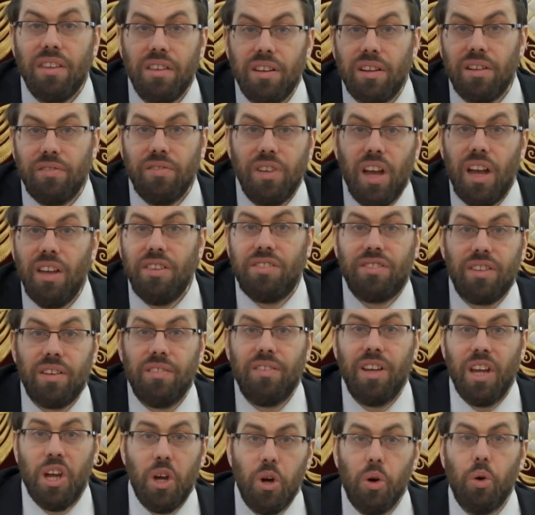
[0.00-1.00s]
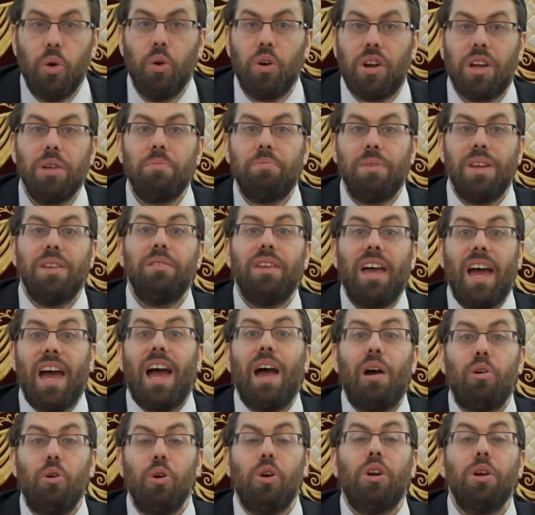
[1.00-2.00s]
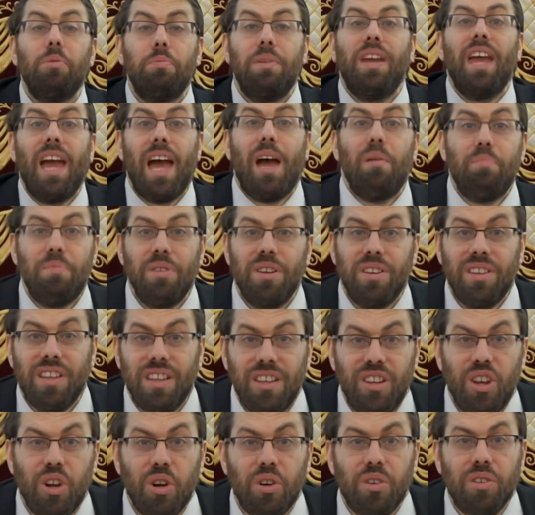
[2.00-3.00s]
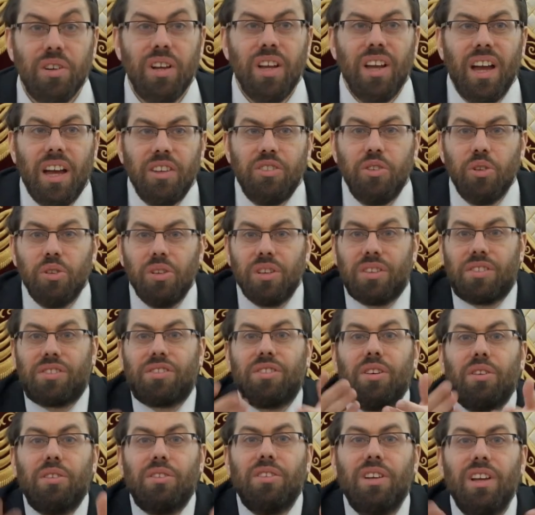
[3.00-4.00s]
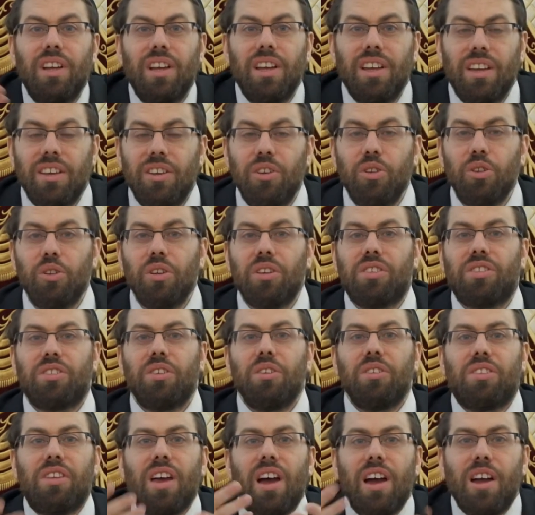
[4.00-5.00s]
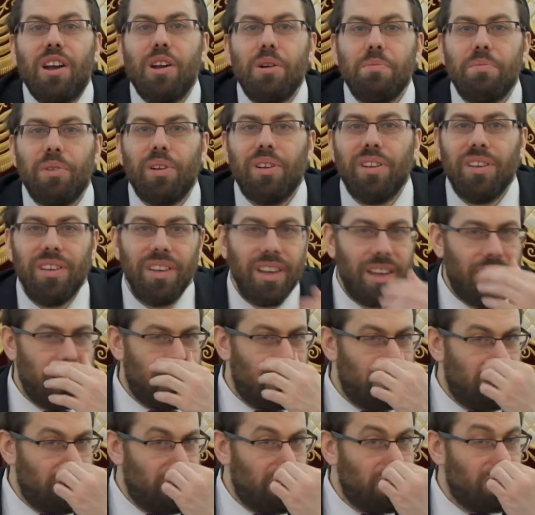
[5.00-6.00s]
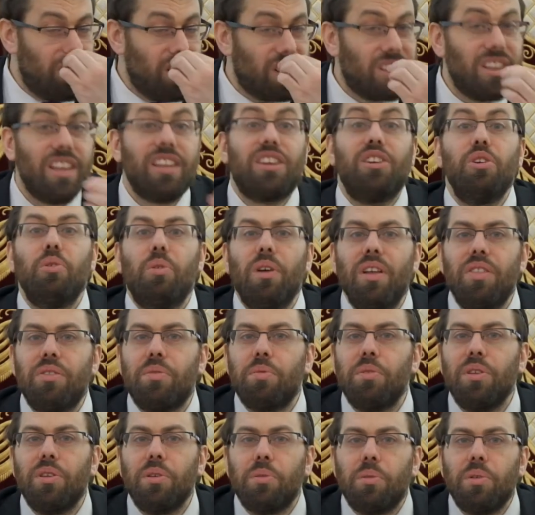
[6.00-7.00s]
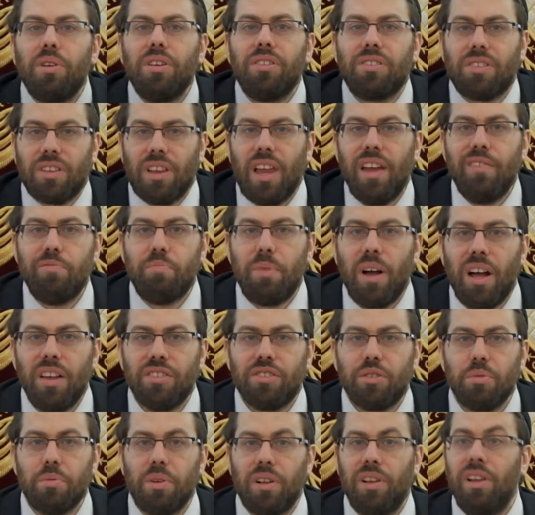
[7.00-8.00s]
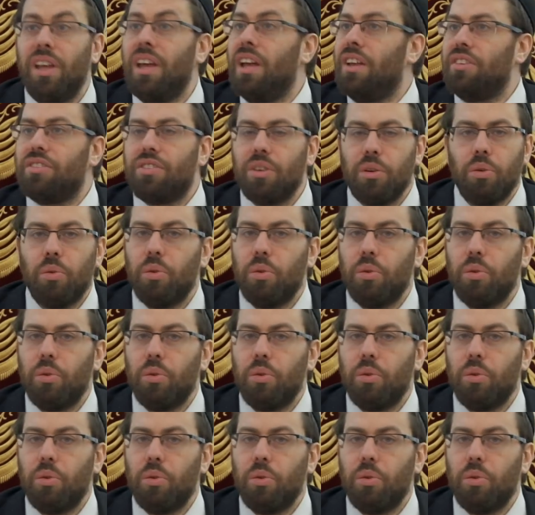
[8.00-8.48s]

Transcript: of Yosef. Who could be happier than you? And you look so terrible. You look like you went through the worst life possible. So